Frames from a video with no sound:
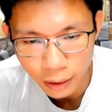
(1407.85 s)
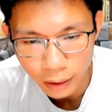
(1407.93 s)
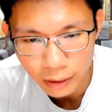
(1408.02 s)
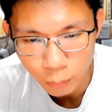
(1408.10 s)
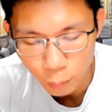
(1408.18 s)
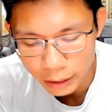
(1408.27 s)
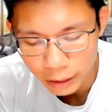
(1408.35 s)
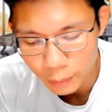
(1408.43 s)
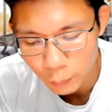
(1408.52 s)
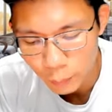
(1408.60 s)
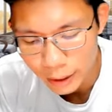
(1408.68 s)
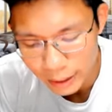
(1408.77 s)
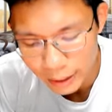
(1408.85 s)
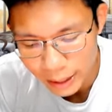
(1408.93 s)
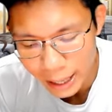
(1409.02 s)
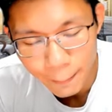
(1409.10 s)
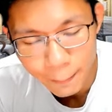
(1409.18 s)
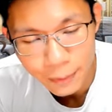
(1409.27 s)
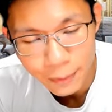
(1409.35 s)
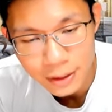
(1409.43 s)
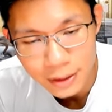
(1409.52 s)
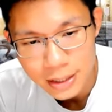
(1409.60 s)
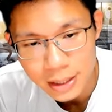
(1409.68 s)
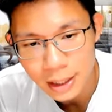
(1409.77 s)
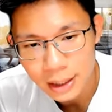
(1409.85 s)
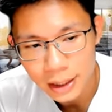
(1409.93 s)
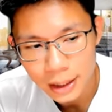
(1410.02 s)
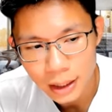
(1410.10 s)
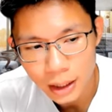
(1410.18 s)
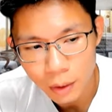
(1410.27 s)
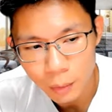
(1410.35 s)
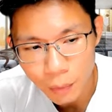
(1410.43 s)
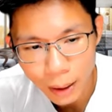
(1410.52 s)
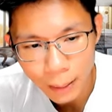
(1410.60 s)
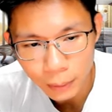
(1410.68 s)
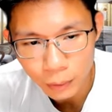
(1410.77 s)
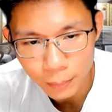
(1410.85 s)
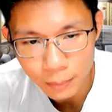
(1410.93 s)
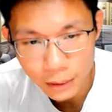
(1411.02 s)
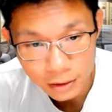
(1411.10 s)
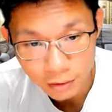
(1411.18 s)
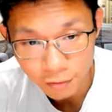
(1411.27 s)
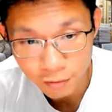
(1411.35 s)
And when that happens, what will happen to the PSF?